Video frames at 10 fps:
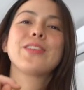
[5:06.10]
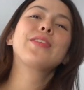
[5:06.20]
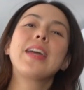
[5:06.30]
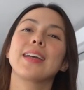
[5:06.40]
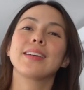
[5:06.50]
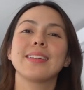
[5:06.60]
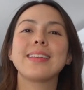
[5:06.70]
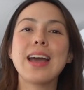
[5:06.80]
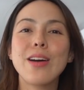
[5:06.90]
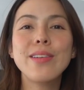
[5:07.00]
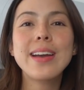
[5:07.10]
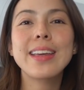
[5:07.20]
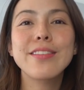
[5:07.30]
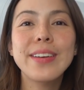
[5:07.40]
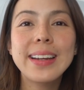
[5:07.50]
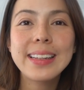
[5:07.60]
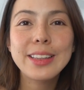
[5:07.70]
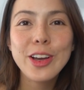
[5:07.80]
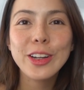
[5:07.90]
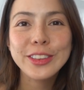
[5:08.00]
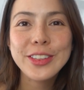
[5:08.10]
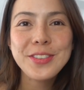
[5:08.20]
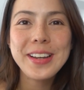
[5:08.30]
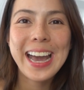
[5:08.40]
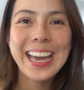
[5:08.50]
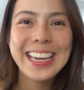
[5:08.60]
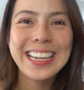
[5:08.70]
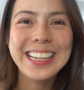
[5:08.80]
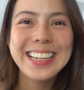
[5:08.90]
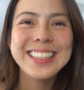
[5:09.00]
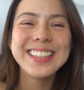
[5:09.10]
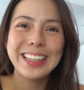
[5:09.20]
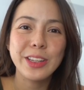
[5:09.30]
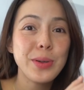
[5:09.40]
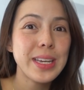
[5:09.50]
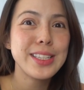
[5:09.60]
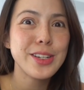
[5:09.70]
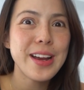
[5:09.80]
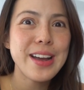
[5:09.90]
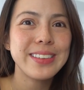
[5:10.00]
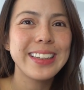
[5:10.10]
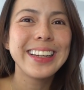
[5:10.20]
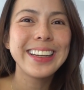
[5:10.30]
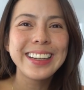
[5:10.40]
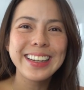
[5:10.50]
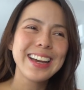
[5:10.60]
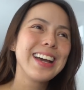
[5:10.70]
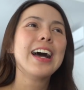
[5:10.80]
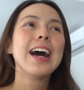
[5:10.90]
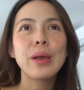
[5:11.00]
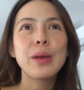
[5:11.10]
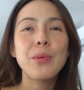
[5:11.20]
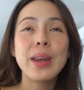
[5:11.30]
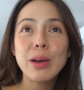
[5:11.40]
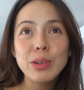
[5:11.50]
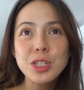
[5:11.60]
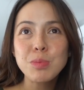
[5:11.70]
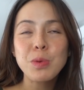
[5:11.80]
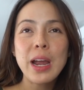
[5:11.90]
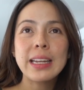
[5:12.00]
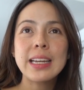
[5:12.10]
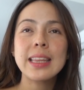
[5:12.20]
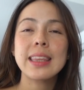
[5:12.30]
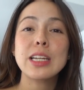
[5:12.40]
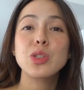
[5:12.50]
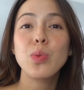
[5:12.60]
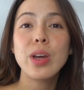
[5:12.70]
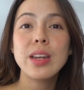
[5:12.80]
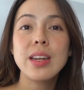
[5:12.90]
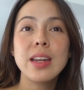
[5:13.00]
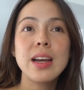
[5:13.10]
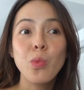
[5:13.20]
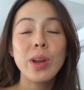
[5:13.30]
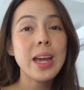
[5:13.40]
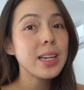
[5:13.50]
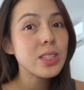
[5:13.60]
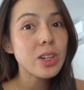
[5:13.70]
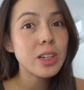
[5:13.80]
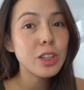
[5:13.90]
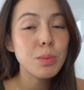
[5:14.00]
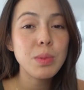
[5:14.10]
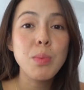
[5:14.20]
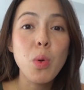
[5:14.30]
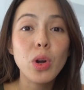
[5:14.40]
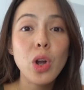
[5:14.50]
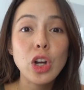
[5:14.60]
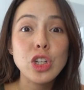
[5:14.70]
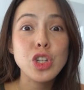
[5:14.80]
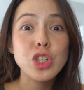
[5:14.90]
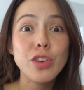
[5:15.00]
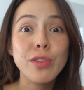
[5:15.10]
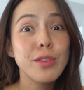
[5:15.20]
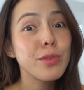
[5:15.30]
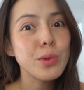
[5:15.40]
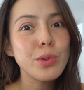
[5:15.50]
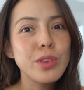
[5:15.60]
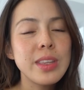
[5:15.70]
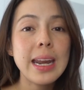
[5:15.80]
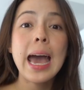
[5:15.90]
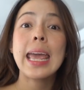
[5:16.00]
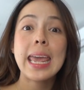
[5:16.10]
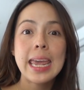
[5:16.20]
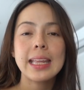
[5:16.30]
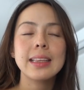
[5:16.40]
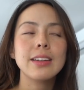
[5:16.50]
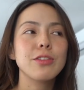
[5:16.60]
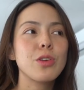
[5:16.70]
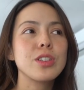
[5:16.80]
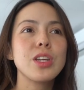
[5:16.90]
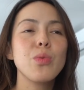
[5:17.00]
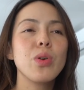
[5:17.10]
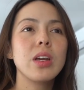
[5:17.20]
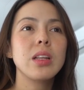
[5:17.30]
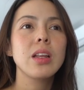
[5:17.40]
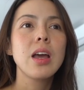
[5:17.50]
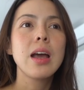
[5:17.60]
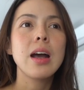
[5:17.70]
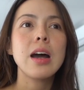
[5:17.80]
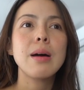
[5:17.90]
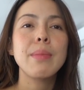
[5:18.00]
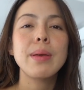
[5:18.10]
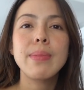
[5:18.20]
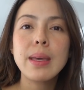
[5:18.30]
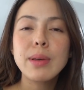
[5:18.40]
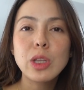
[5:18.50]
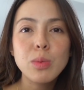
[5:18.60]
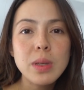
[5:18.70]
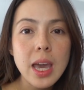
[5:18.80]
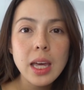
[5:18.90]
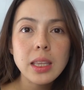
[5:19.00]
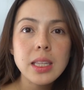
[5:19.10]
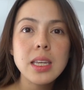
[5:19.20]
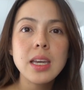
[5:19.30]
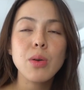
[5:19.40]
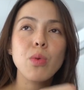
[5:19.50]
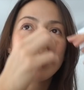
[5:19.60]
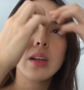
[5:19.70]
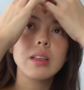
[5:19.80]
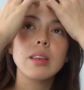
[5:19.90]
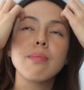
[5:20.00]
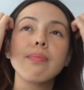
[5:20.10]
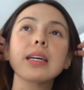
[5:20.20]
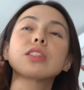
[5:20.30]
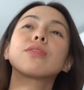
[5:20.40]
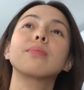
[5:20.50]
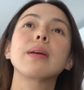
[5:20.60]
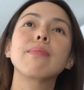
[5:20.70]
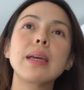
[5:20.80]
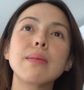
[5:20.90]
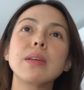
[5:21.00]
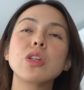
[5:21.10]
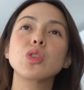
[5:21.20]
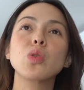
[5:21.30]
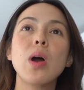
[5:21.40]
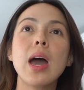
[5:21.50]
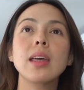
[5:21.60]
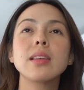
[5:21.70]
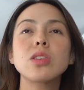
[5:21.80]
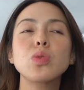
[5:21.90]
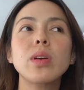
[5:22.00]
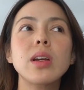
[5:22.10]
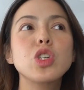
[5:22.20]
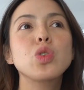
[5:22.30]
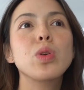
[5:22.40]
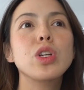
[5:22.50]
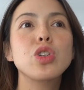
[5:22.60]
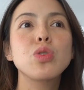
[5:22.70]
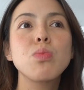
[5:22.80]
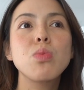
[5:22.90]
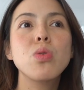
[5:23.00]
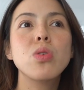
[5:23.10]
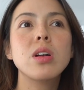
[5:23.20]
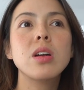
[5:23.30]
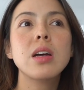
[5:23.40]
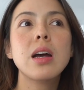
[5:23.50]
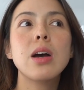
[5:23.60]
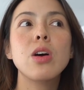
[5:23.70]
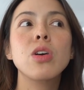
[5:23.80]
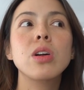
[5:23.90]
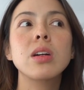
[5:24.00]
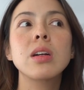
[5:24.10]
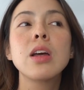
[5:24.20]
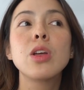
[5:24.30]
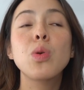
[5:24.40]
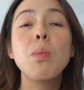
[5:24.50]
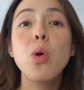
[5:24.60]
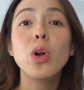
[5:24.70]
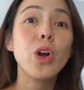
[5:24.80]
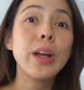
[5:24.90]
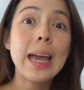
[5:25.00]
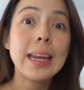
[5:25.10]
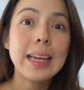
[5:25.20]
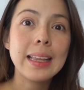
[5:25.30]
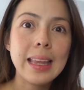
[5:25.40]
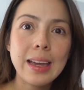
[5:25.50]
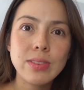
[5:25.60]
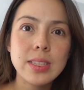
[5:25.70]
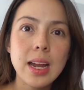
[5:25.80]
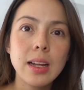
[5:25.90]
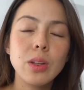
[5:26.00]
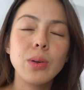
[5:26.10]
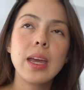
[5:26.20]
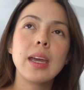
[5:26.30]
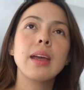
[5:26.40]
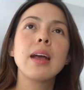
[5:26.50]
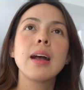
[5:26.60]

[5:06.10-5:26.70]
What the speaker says: Okay, now I can finally talk to you guys. No kids around. when I was pregnant, that's when I started to be more conscious of the food that I ate. Of course, I wanted my baby to be healthy. I wanted the best for my baby. So this is where I switched to a more organic lifestyle, okay?